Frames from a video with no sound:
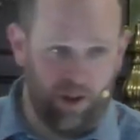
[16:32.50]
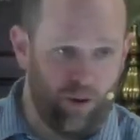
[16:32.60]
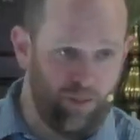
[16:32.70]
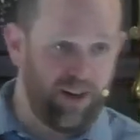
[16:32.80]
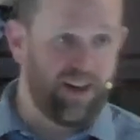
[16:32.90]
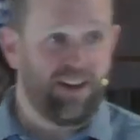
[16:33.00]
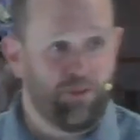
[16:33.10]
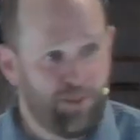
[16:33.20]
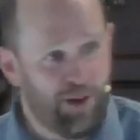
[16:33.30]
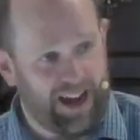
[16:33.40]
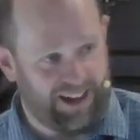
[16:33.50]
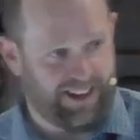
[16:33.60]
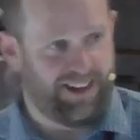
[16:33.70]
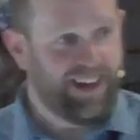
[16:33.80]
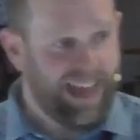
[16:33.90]
1 minute and they'll be back
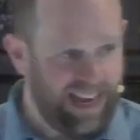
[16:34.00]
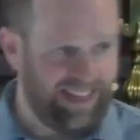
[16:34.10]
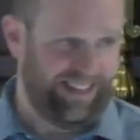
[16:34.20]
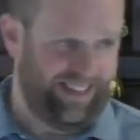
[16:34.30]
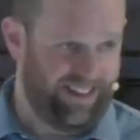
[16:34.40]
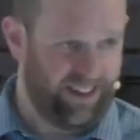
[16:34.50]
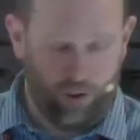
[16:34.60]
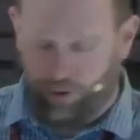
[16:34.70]
again, because